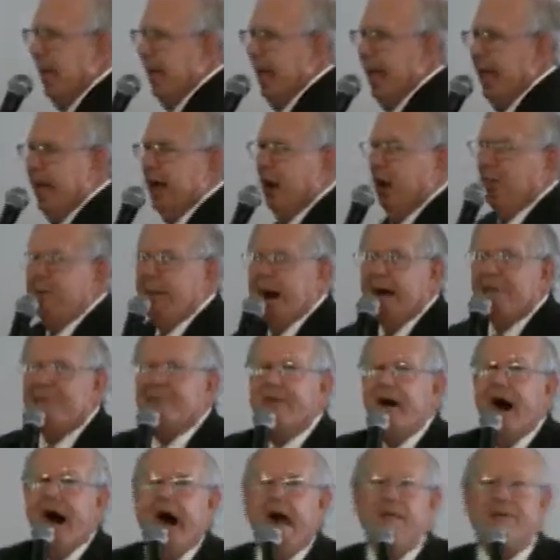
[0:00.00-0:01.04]
And on my
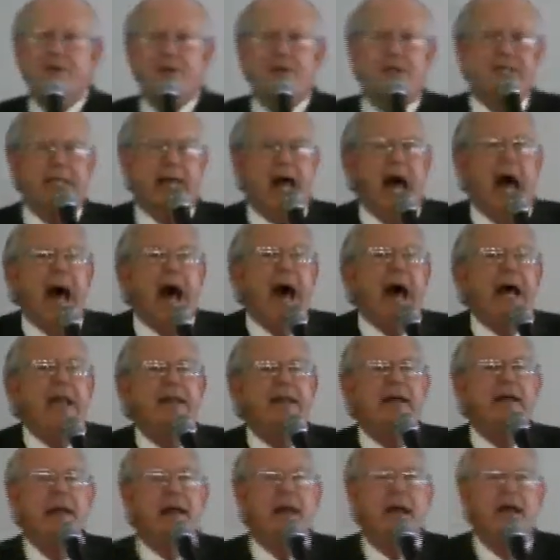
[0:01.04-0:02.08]
father's
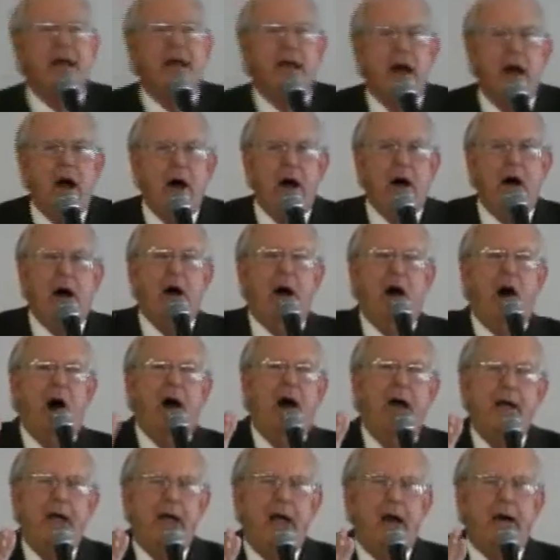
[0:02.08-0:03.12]
side,
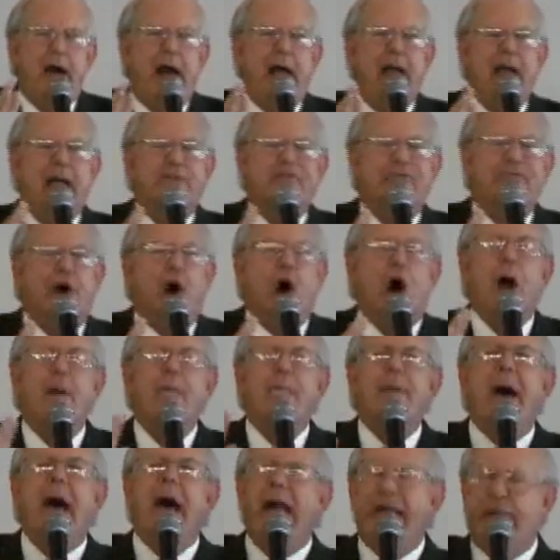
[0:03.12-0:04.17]
as far
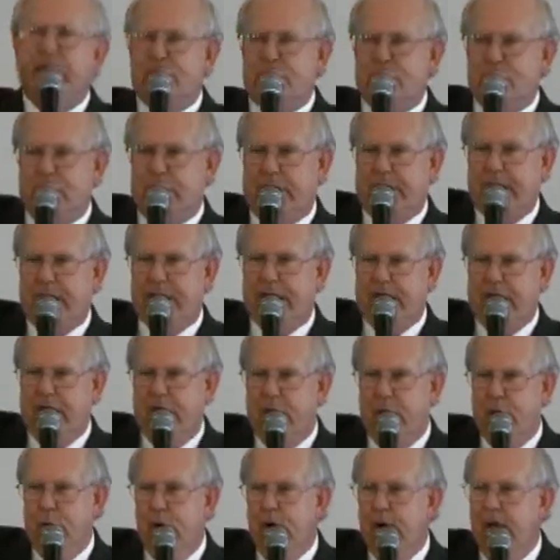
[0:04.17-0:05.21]
back as you can
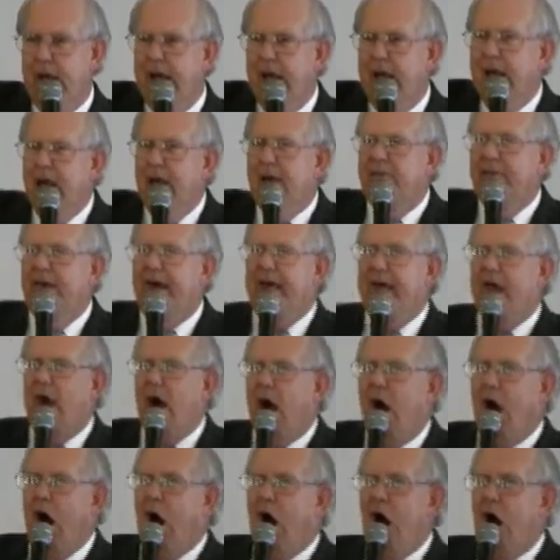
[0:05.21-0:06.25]
go, they
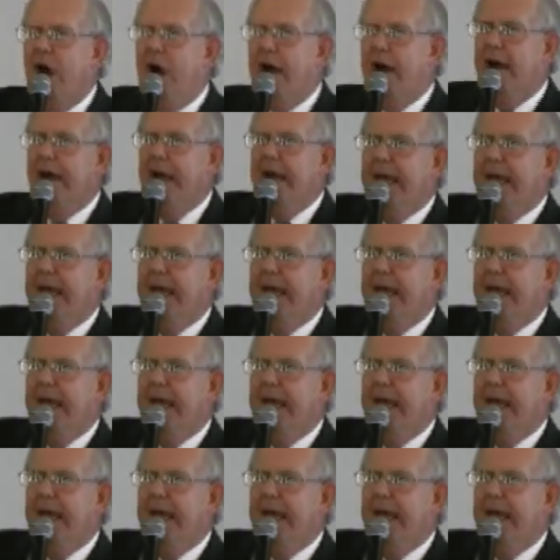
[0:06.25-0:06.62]
are